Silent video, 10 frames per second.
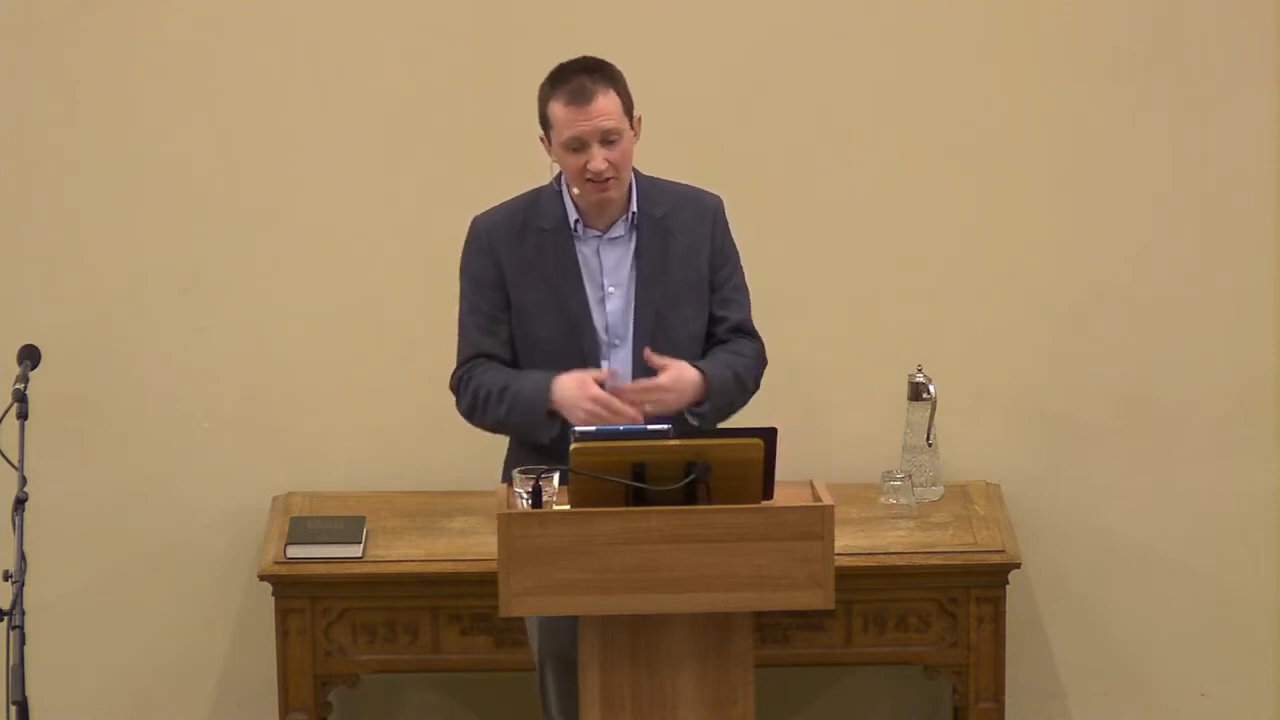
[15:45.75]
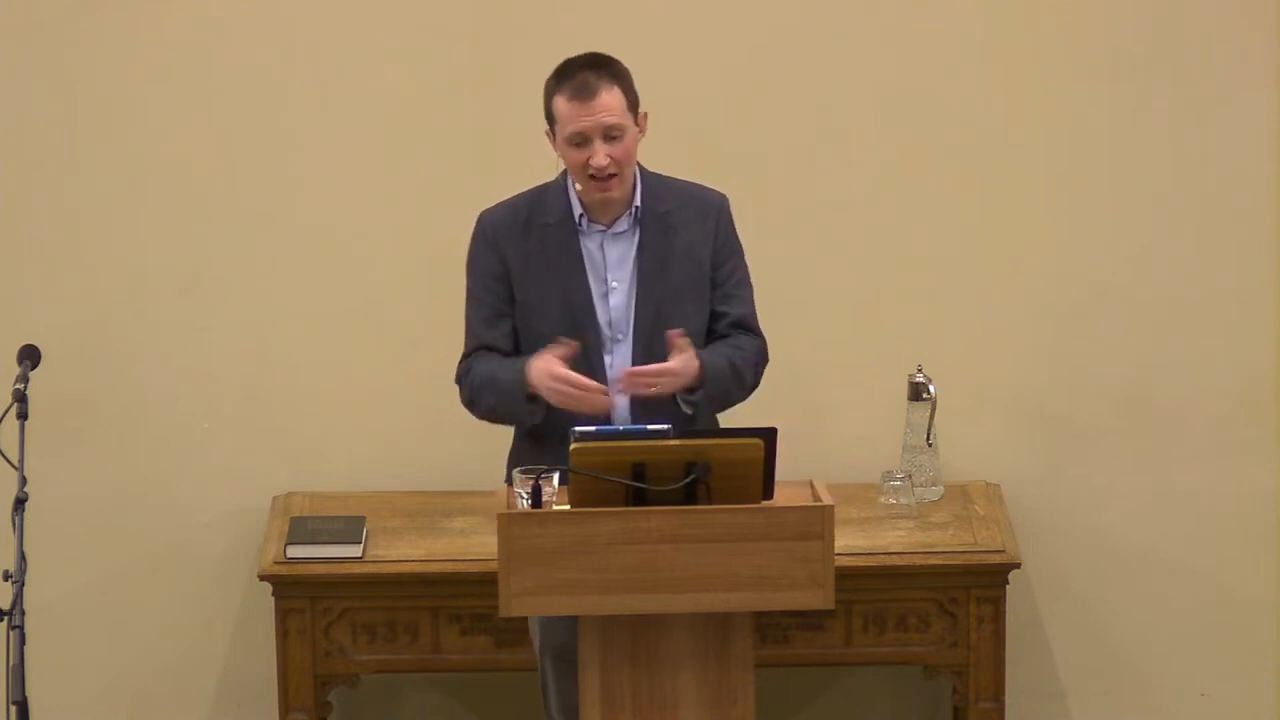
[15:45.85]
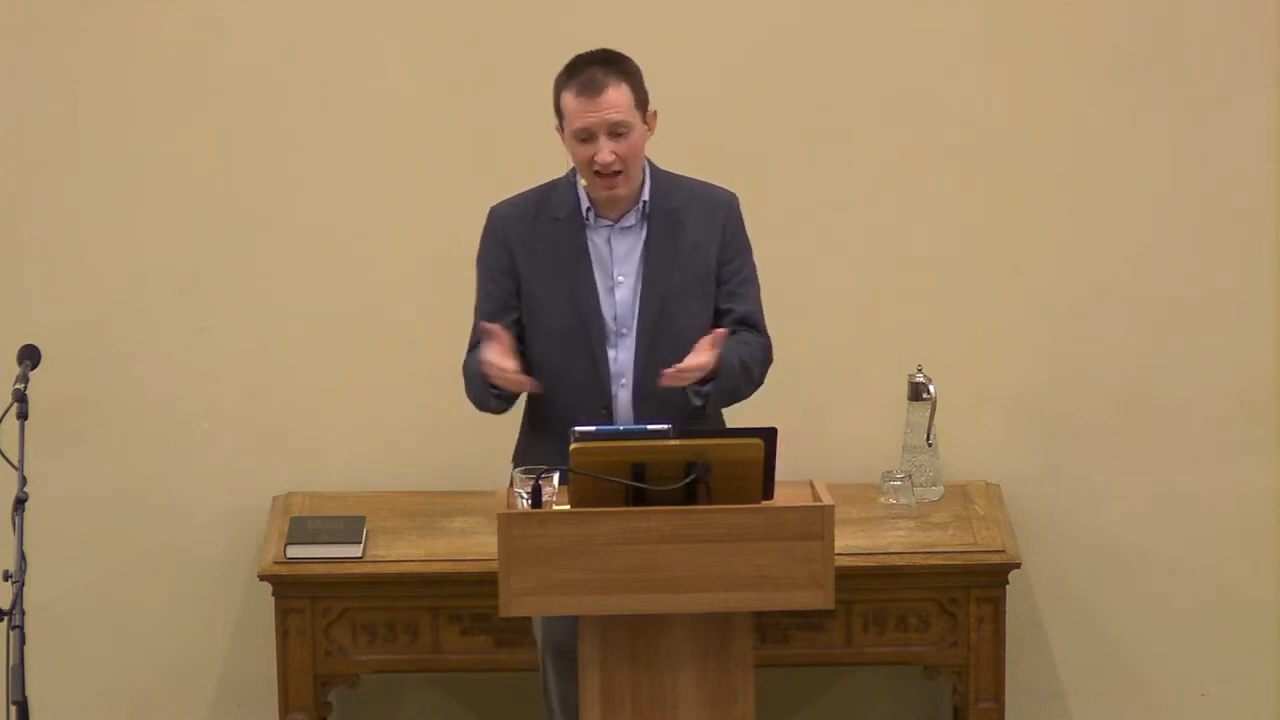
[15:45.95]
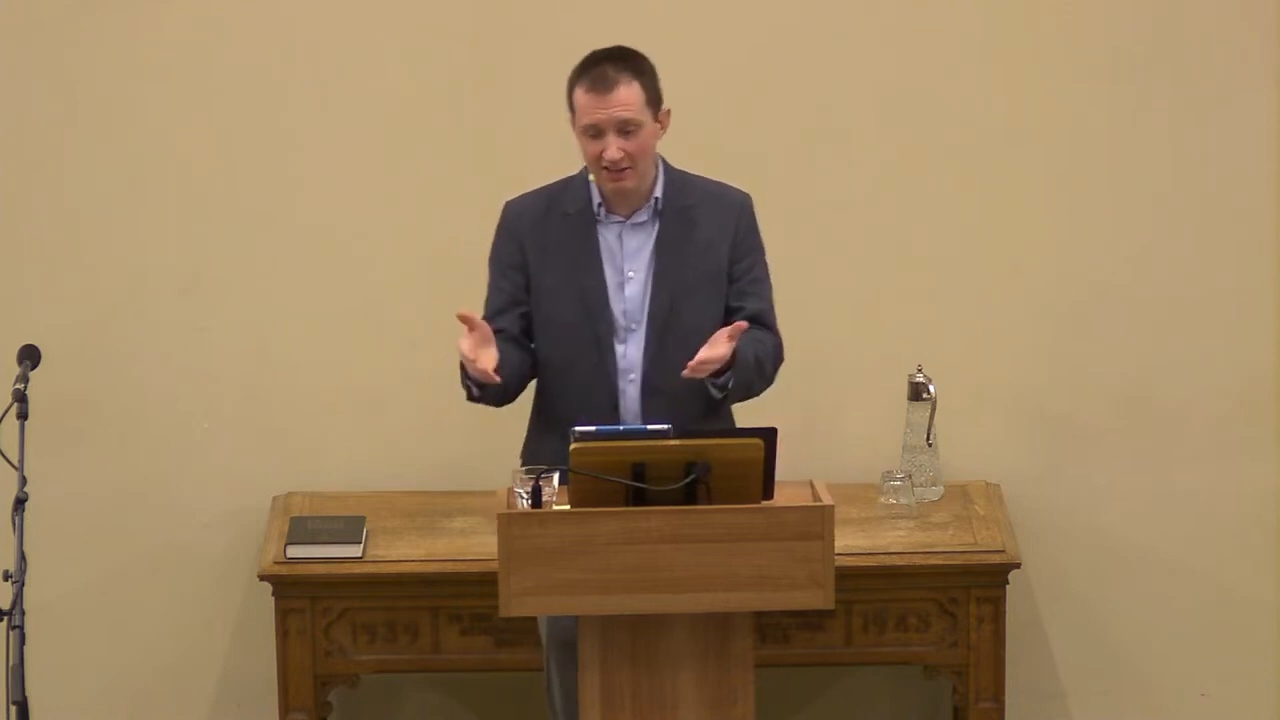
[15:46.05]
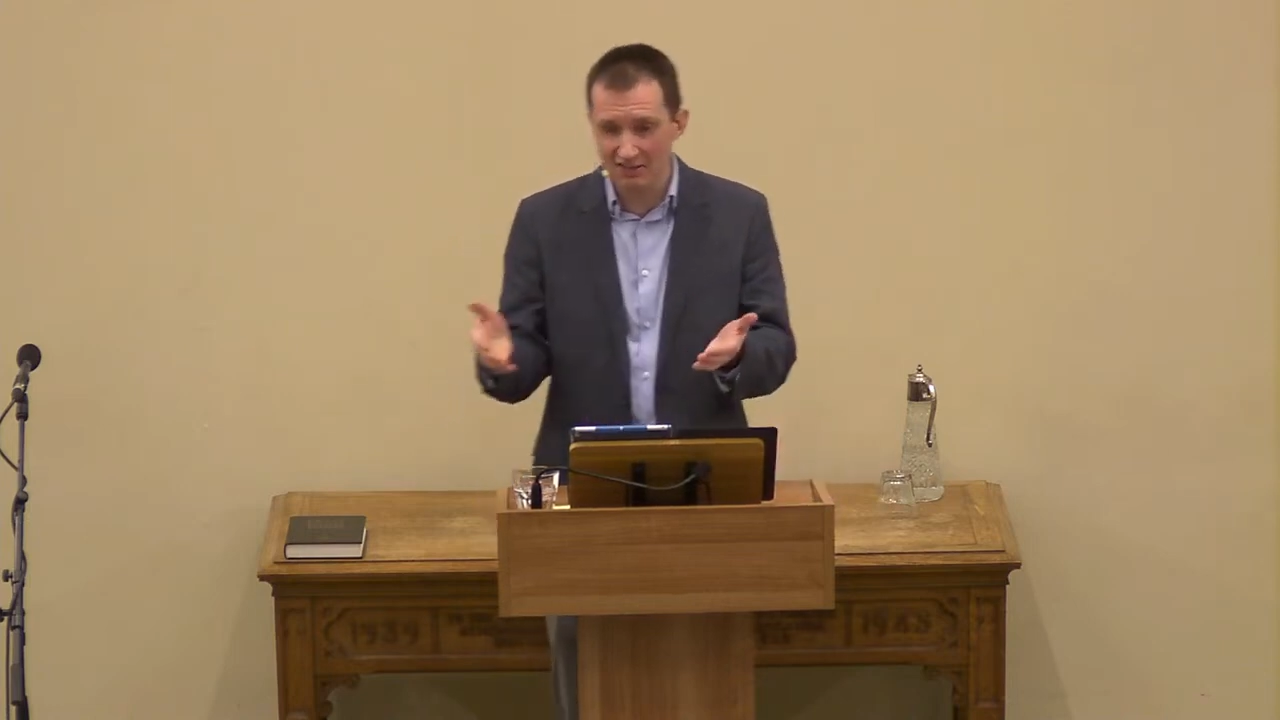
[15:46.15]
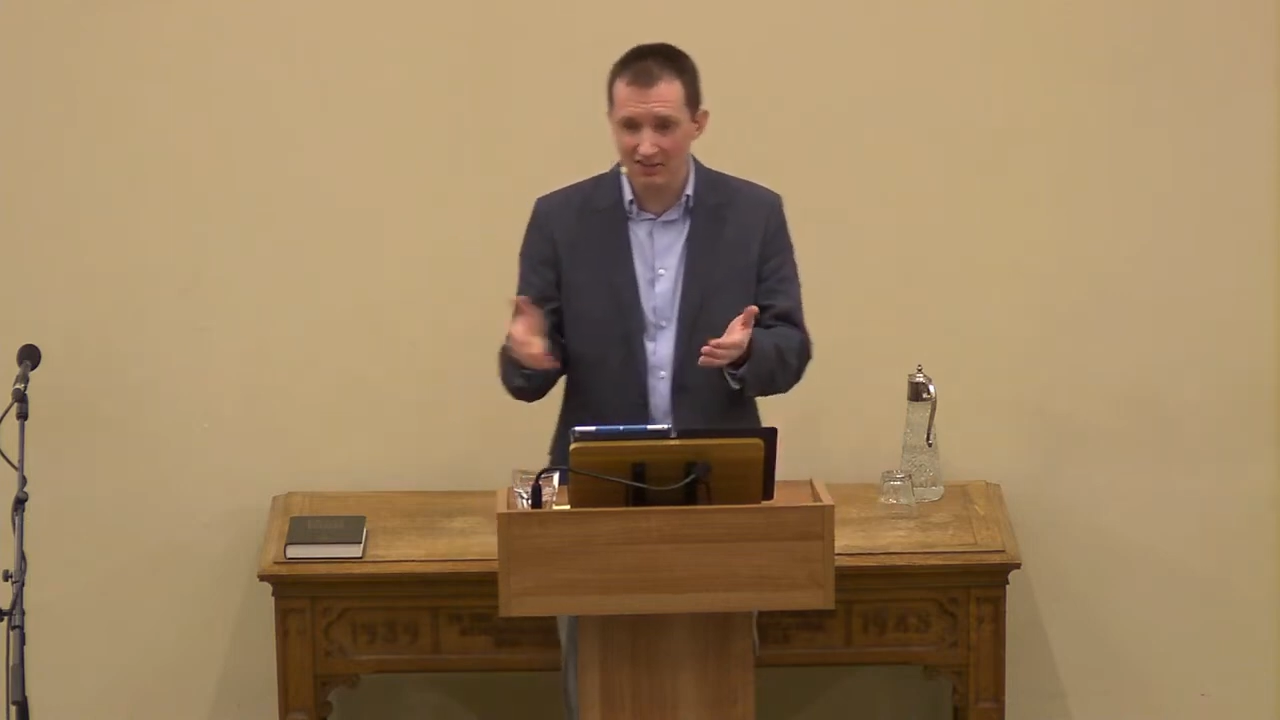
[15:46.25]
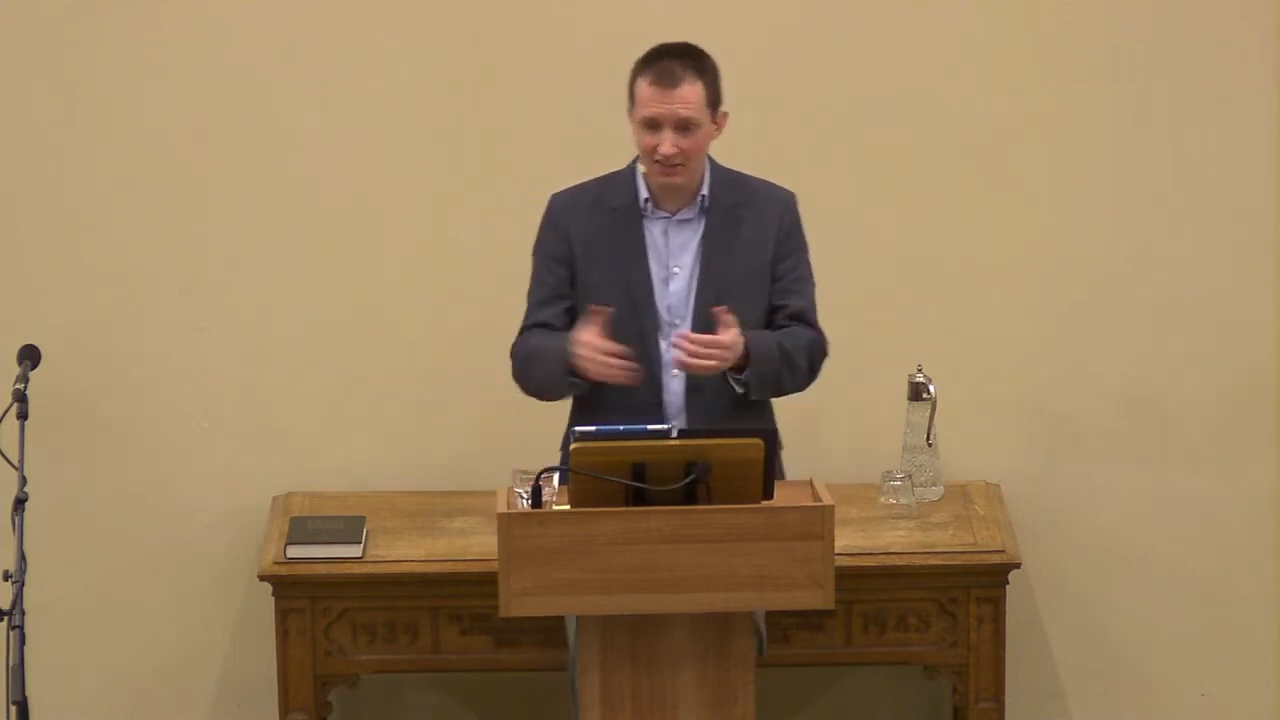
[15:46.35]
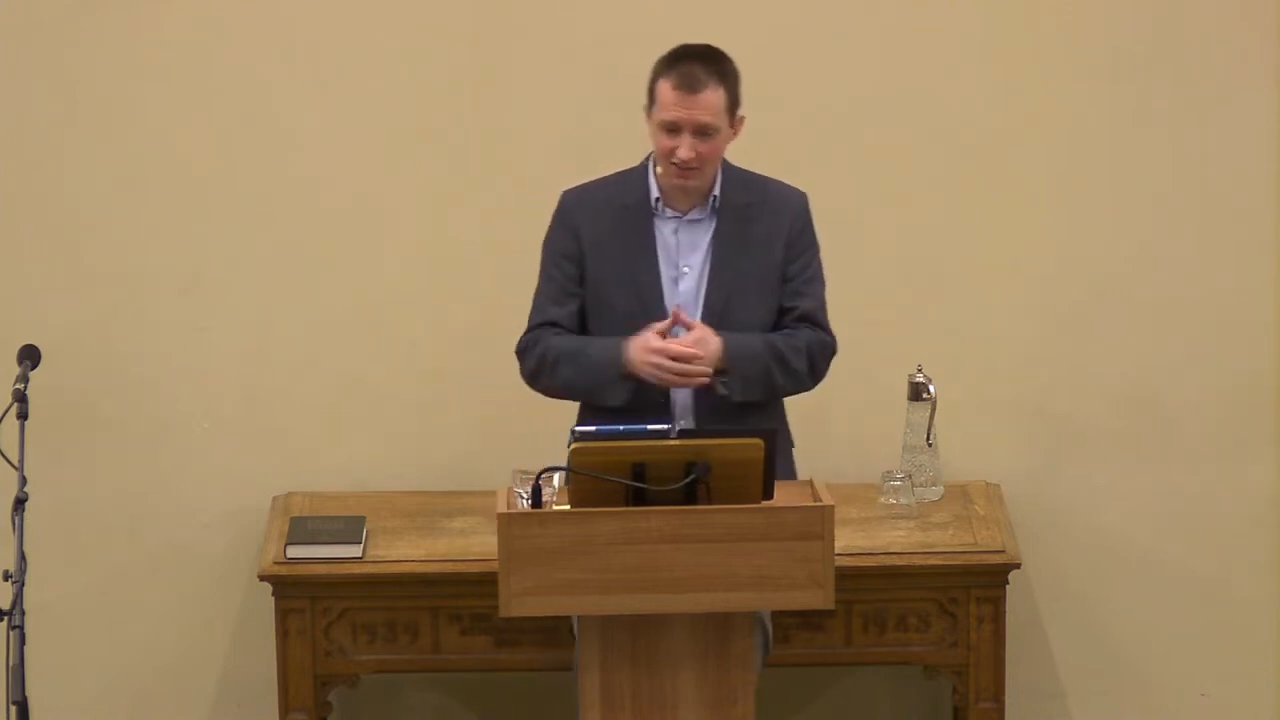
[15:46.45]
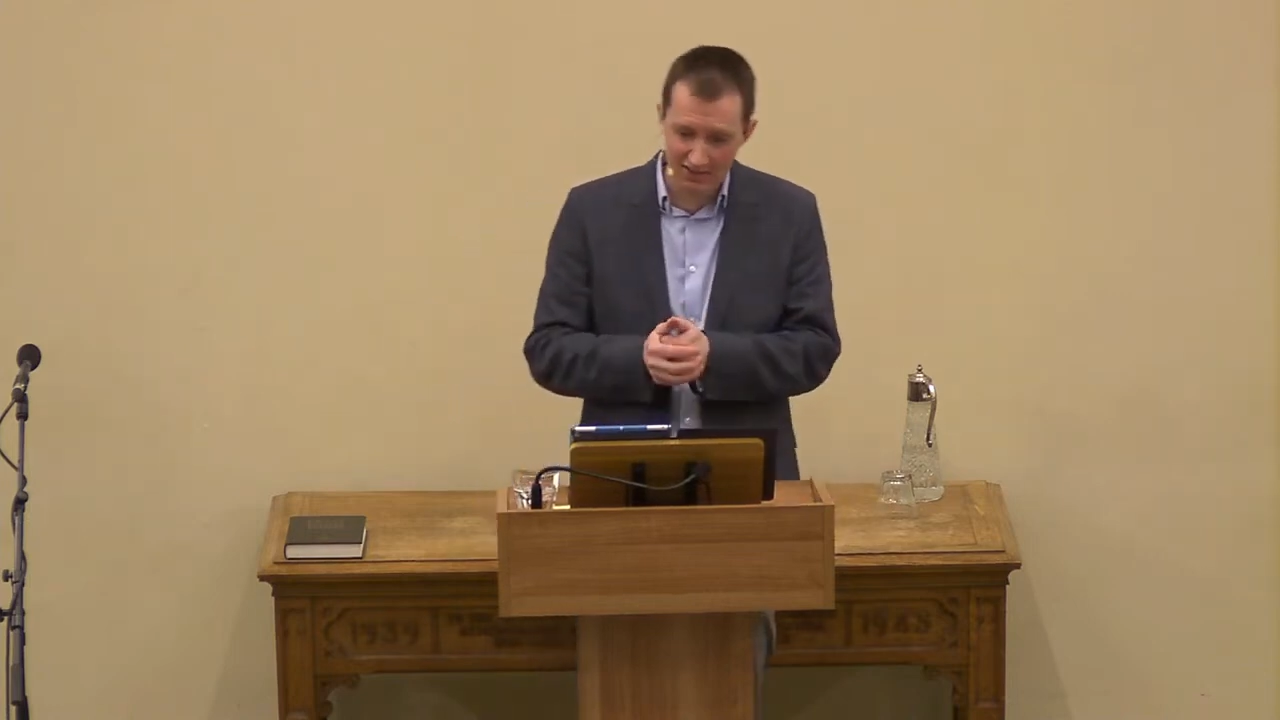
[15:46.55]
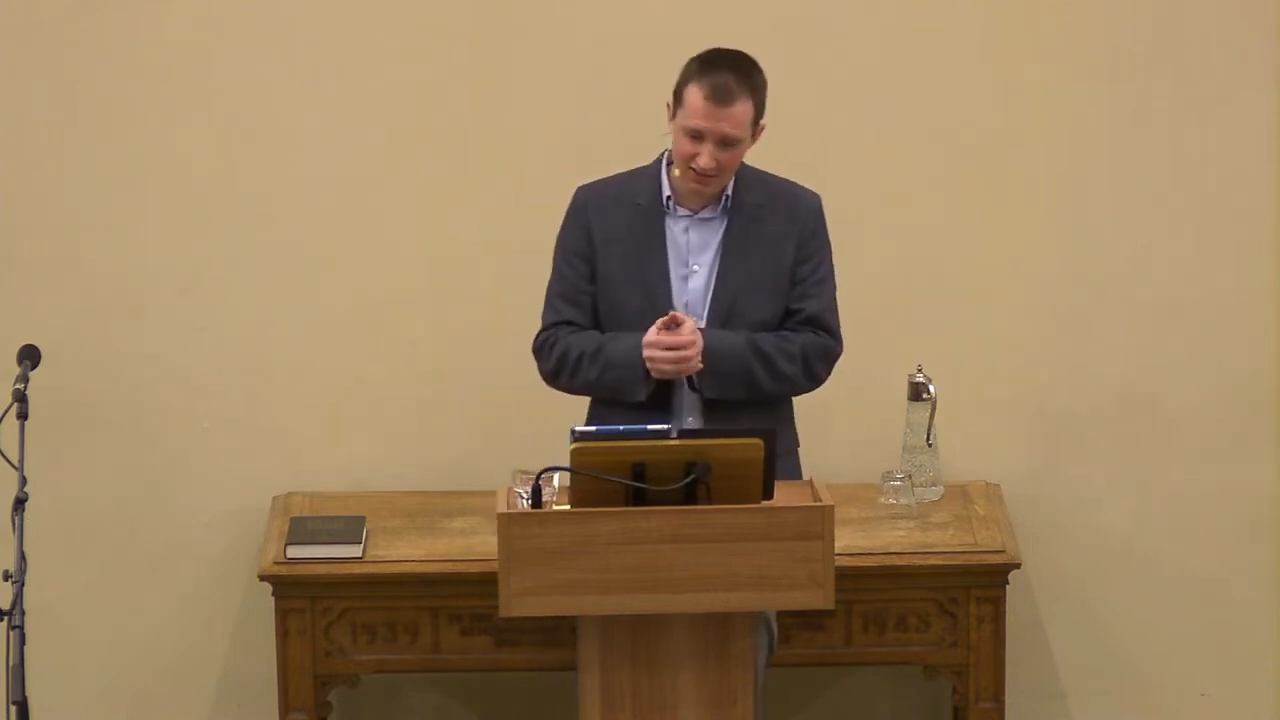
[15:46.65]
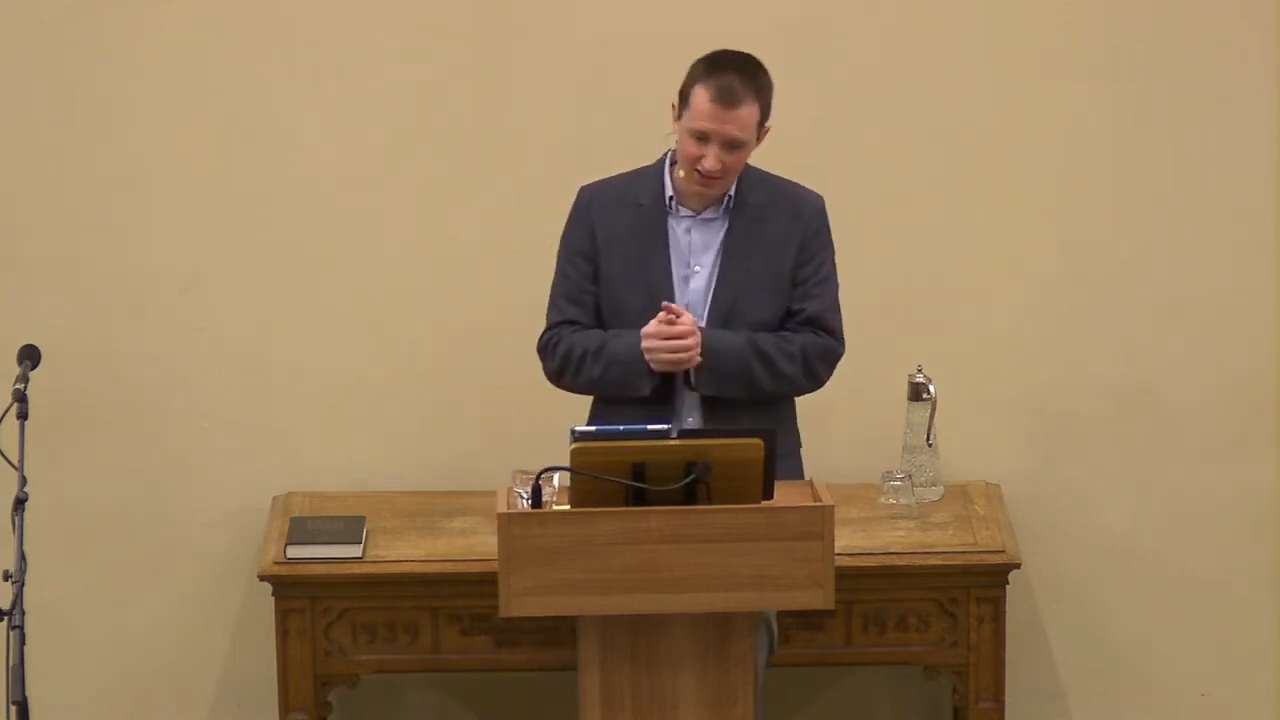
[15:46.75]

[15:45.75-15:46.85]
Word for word: tested